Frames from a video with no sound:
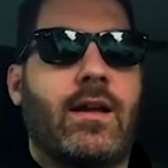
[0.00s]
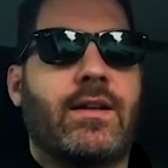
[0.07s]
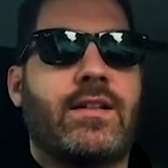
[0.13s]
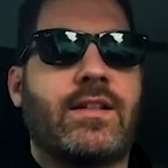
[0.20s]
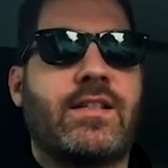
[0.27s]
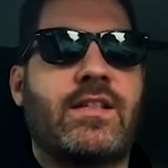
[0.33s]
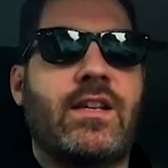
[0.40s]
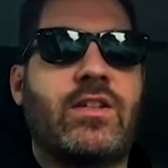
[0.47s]

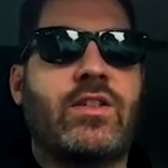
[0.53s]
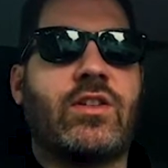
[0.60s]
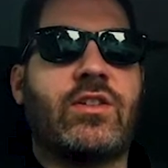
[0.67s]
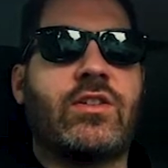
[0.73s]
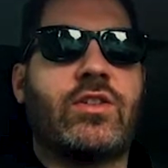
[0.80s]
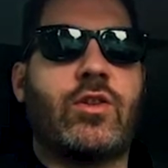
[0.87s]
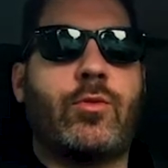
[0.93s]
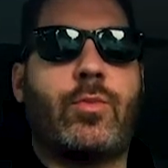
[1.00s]
decision
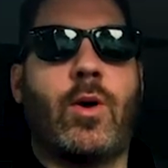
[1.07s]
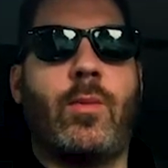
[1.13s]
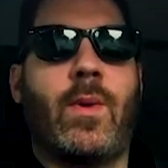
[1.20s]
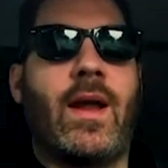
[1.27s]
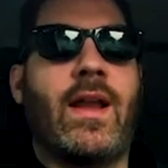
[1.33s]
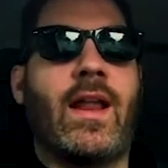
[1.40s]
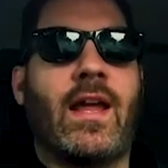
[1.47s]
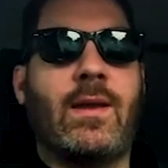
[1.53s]
to put
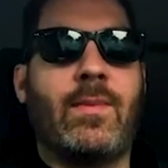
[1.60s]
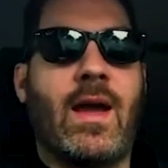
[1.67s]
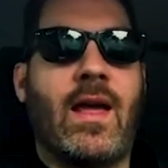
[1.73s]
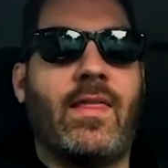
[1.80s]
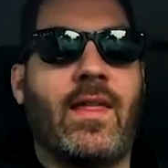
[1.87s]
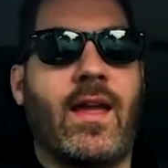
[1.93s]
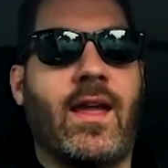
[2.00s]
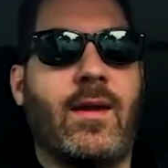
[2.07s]
my name
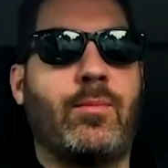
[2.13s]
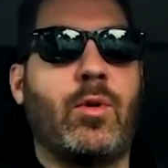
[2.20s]
out there,